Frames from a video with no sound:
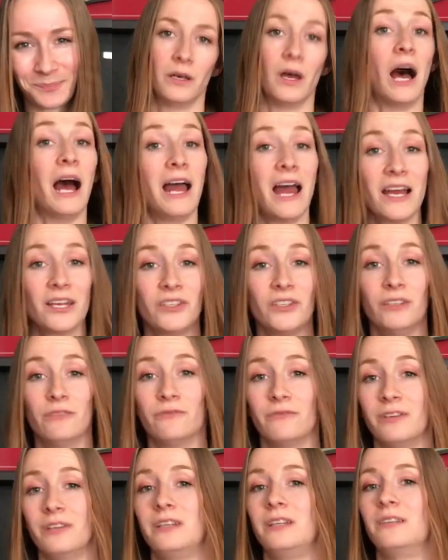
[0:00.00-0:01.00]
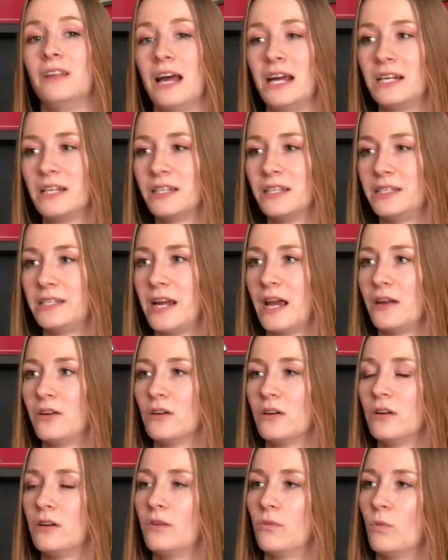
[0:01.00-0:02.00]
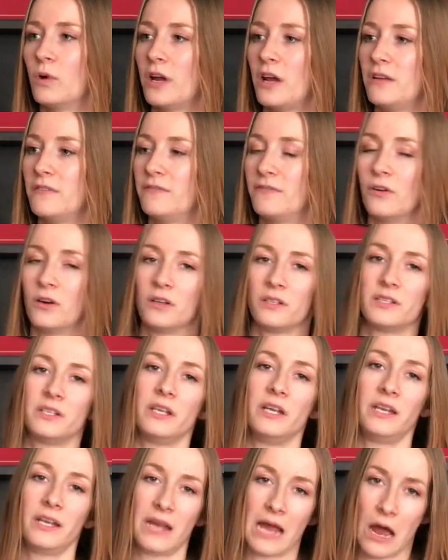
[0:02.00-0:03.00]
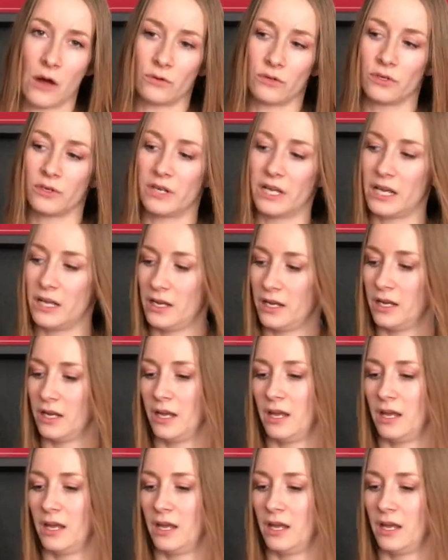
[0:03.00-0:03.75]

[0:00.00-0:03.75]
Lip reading: I actually really liked the Standard when I first encountered it,